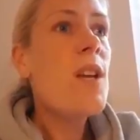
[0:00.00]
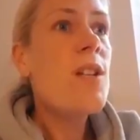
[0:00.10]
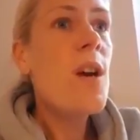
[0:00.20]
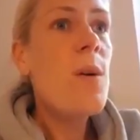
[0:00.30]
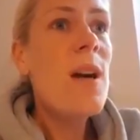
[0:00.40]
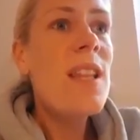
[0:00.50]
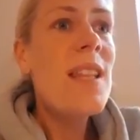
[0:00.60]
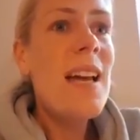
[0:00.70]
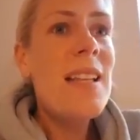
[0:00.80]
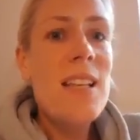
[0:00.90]
So
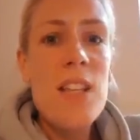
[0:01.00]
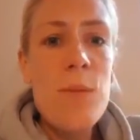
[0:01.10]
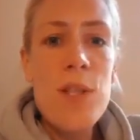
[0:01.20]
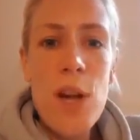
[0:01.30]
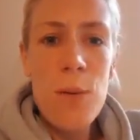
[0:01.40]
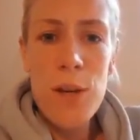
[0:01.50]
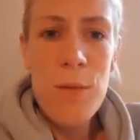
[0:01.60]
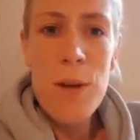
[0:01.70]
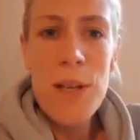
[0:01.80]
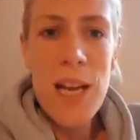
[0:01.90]
there was no
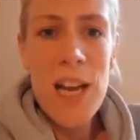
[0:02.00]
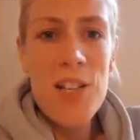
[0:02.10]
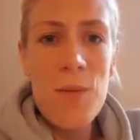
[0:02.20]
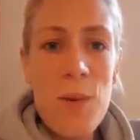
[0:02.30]
communication,